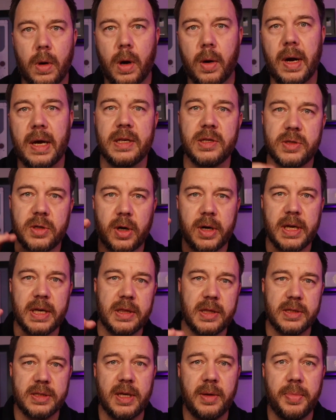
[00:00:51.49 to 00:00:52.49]
All right, starting at
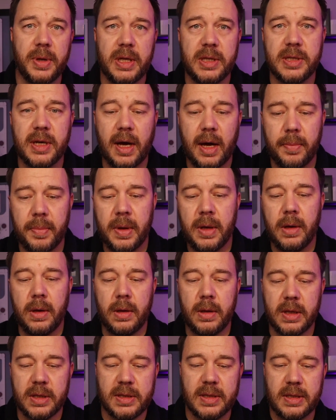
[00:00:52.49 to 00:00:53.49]
the tippity top,
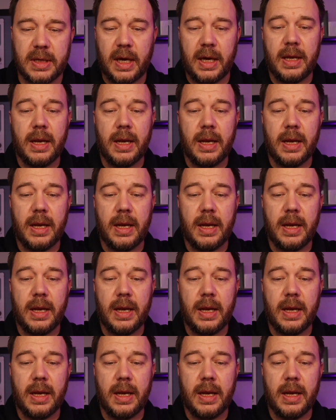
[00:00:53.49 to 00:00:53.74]
this is a